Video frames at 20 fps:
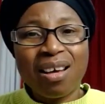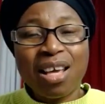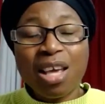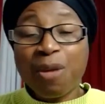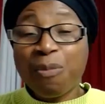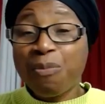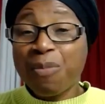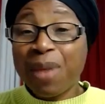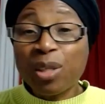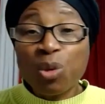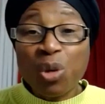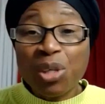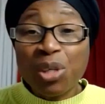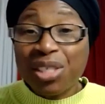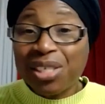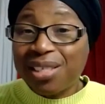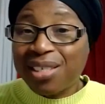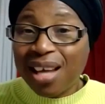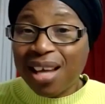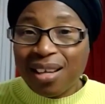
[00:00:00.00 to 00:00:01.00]
he meant
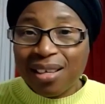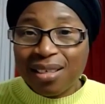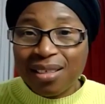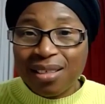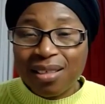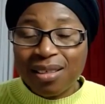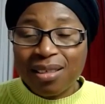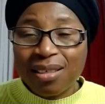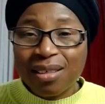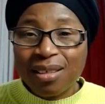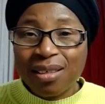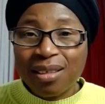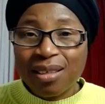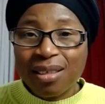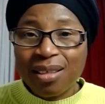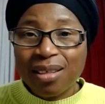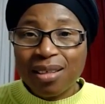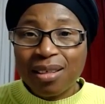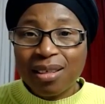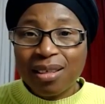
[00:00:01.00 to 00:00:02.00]
what he said
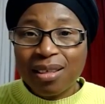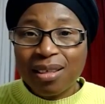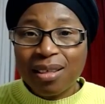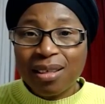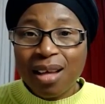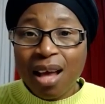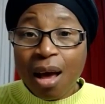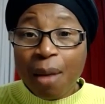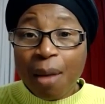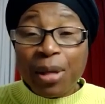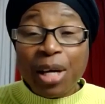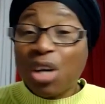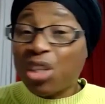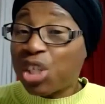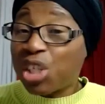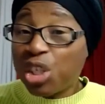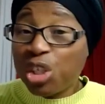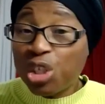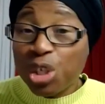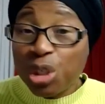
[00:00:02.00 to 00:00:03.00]

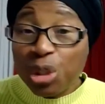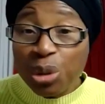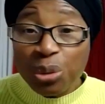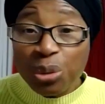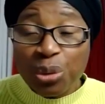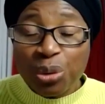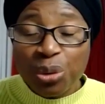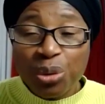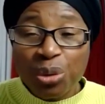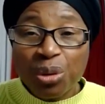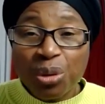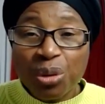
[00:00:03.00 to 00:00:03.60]
because he knew